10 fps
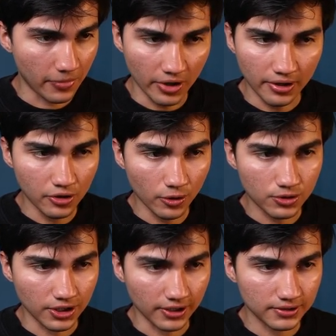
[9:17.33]
There are no
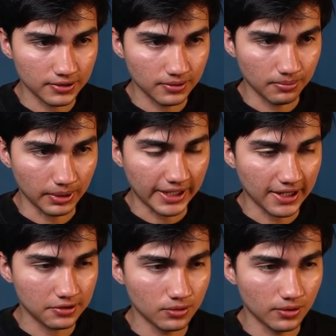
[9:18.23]
checks. Black
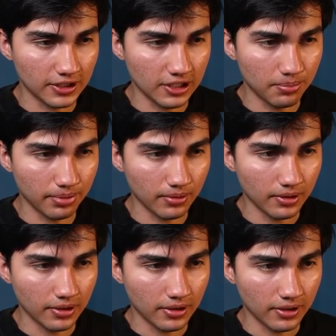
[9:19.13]
has to keep
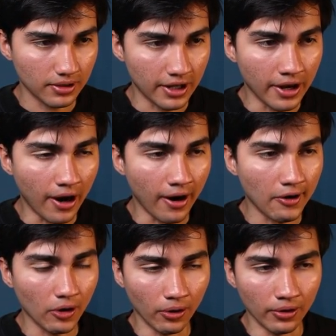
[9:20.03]
an
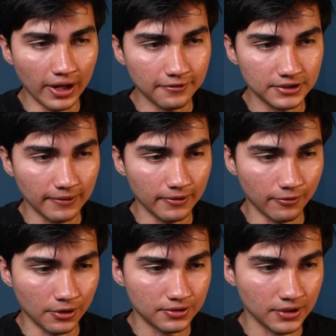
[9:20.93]
eye on f7,
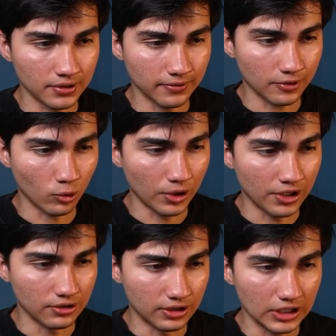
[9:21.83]
for instance, if
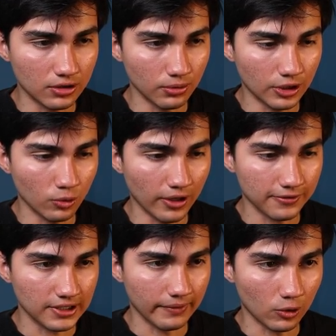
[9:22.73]
queen d3, queen
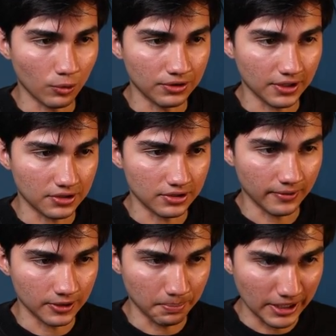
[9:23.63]
f7, queen takes
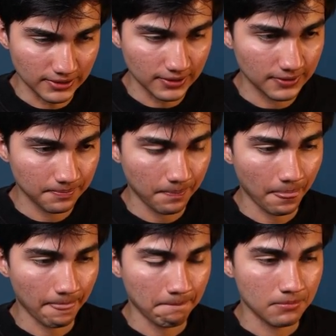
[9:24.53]
g7 is mate.
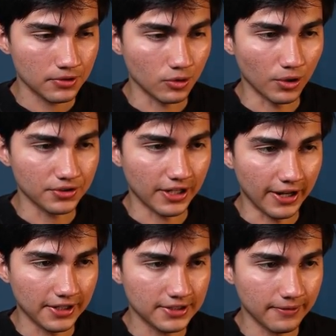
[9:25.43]
So once
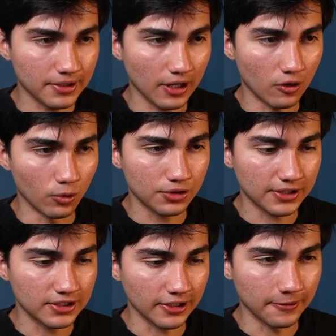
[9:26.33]
again, 97, rook
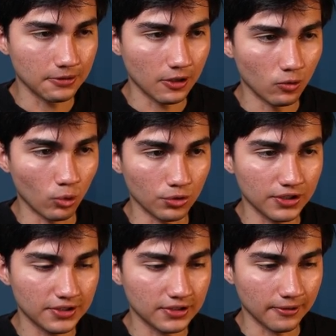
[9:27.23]
takes e7, rook
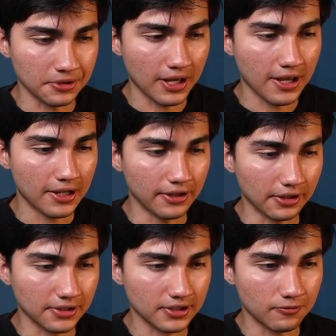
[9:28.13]
takes e7,
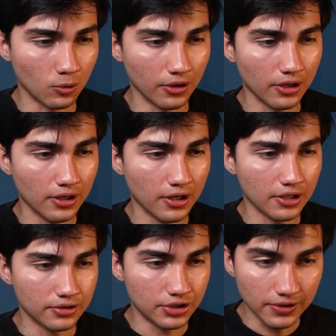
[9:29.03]
knight takes f1,
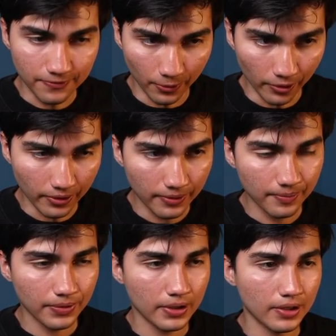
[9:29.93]
g4,
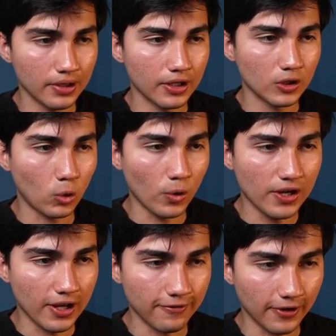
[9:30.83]

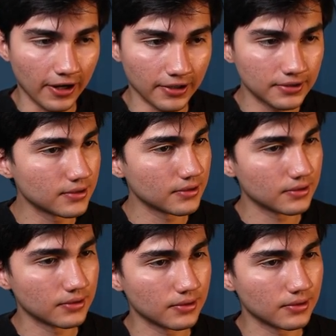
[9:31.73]
queen f8.